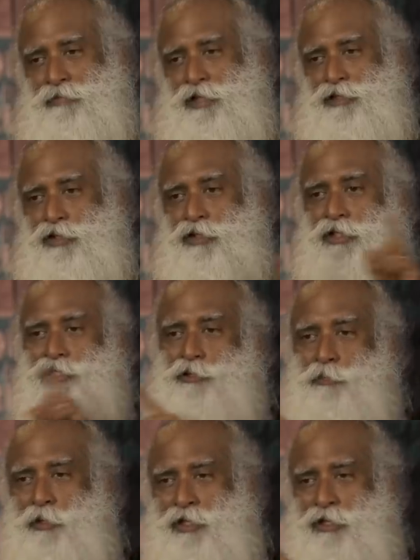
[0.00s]
He's on
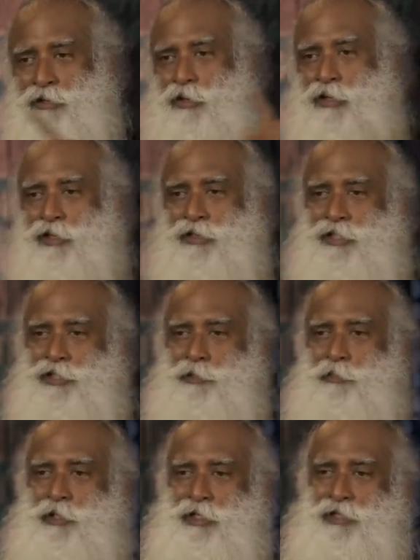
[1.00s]
this peak or on
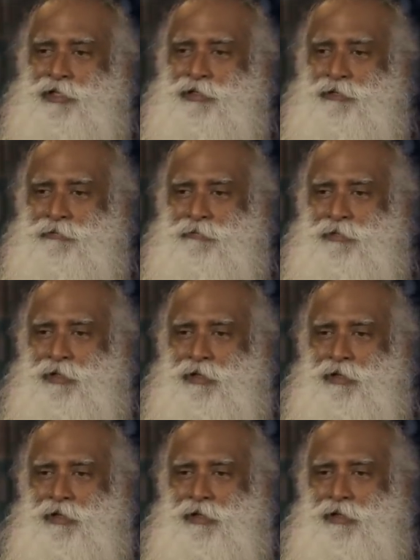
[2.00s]
this peak.
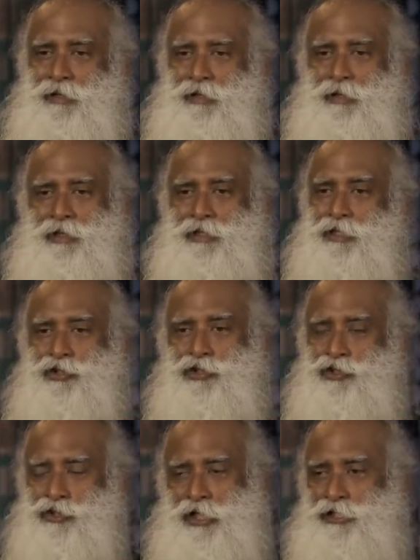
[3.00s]
He
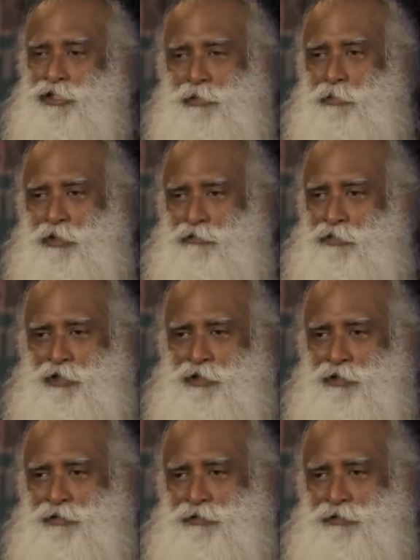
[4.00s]
doesn't rest in between.